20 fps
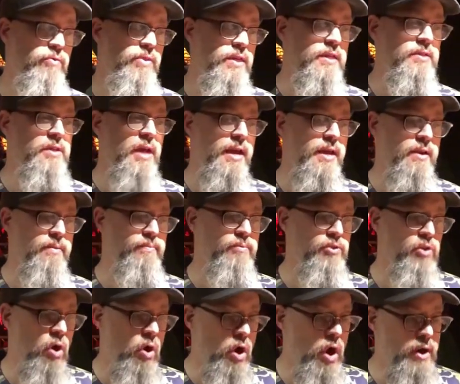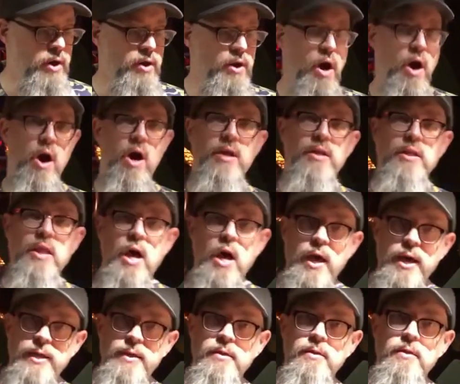these items on an
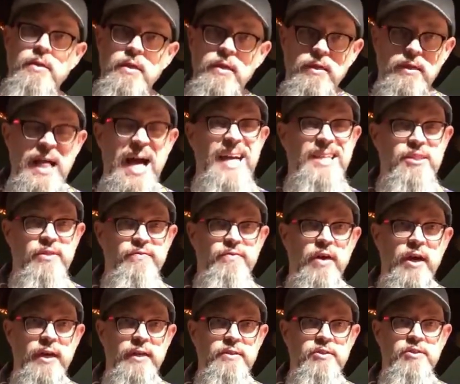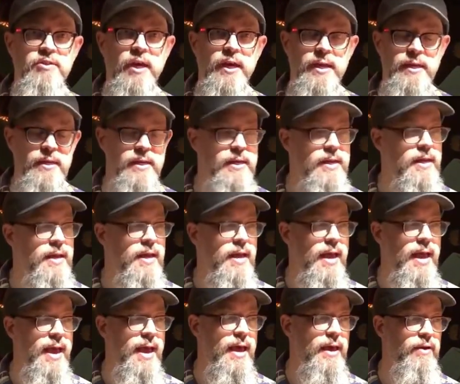online classified site,
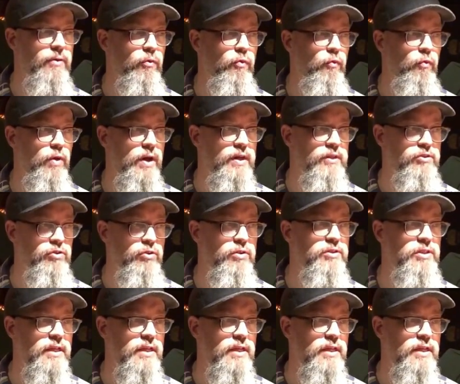and as soon as I